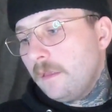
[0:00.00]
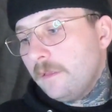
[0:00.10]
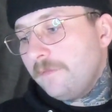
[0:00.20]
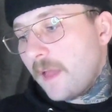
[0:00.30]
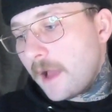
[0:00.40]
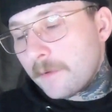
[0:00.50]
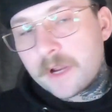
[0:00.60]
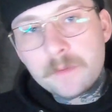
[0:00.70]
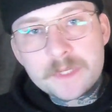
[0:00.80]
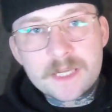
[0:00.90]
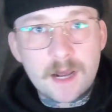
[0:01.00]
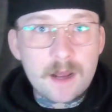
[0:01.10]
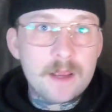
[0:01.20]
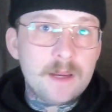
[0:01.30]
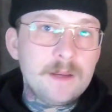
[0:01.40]
The fly we're going to be
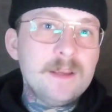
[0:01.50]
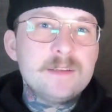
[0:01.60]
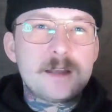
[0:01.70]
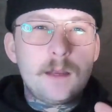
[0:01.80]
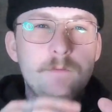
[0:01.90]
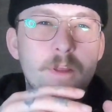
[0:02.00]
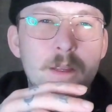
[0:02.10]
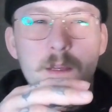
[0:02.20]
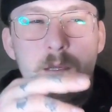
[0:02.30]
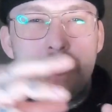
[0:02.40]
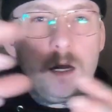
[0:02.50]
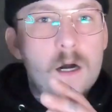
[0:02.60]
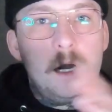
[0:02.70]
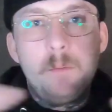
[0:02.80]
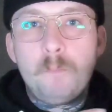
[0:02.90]
tying is kind of like
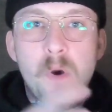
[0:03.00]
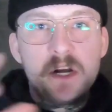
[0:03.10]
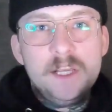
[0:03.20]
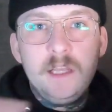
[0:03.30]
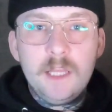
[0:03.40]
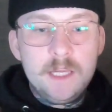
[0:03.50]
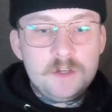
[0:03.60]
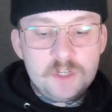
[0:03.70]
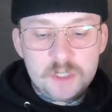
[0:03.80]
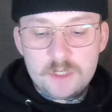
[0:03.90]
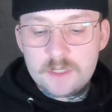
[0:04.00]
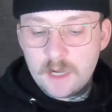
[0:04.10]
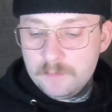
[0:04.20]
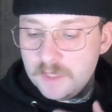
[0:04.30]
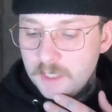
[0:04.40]
a bunny leech
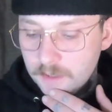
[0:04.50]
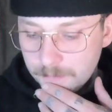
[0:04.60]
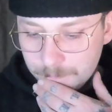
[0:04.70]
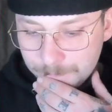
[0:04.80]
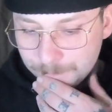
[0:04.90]
type deal.